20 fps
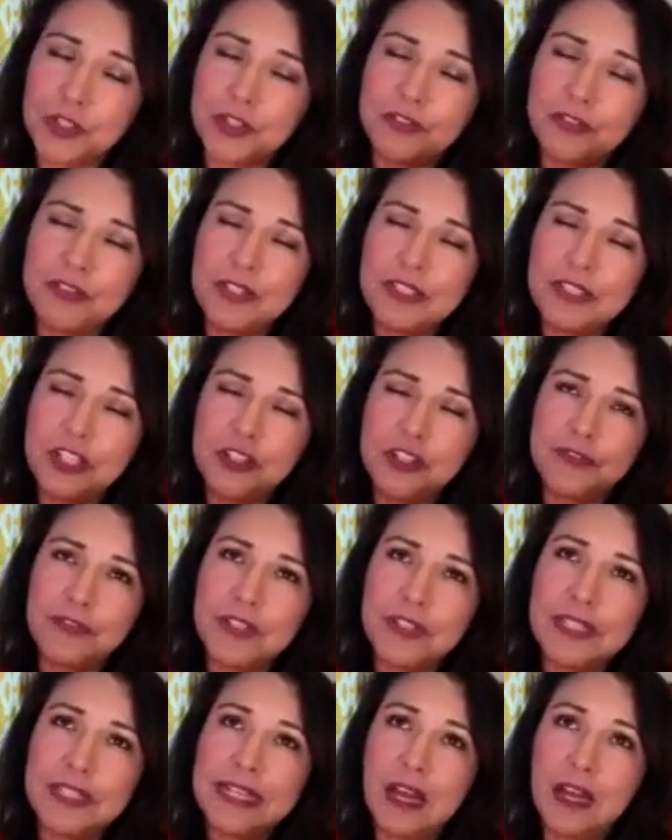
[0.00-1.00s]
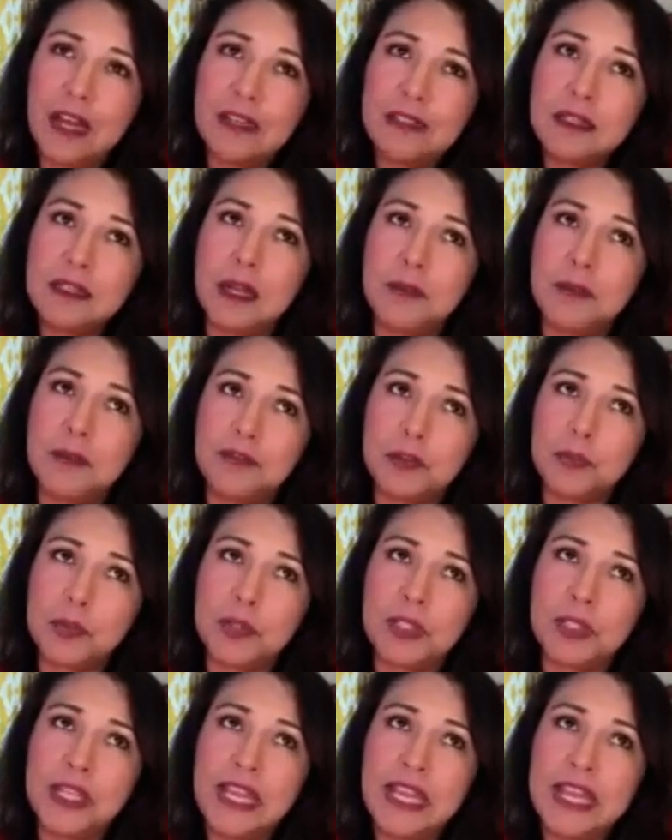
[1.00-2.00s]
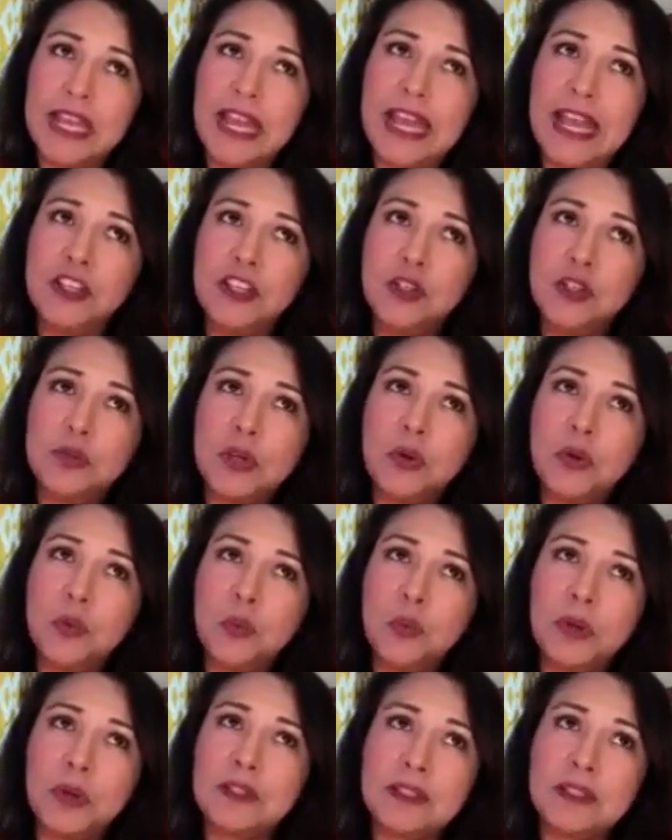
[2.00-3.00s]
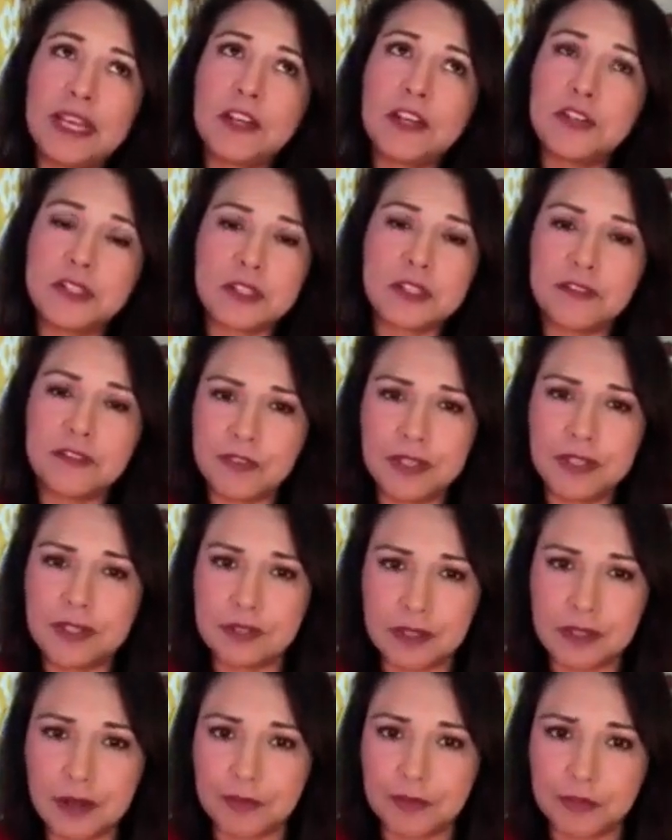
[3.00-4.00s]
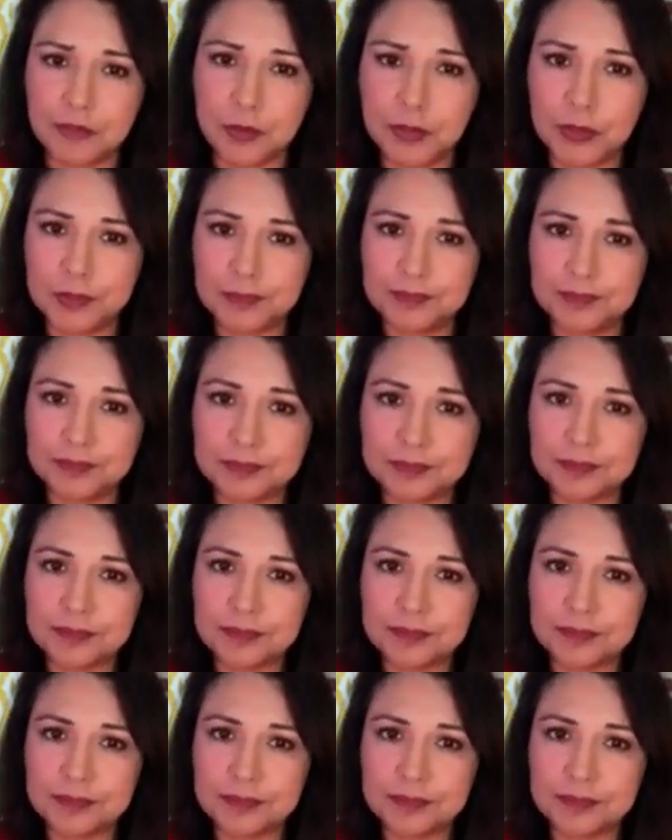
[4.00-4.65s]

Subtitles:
You're feeling uncomfortable and you don't want to let yourself feel uncomfortable.